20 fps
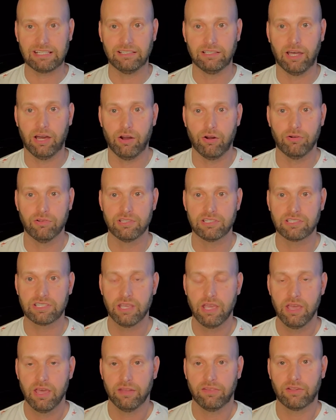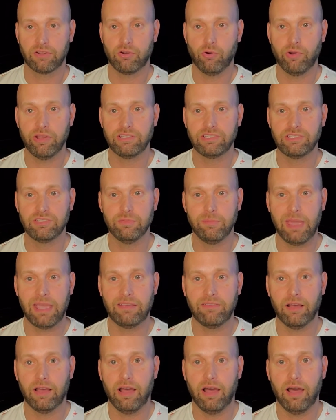loans, they're going to
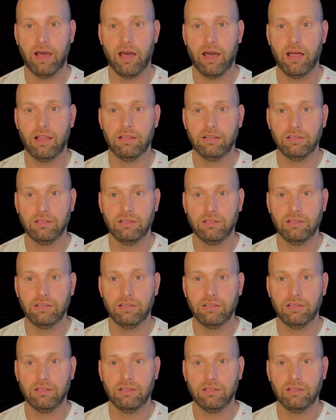make uh, uh,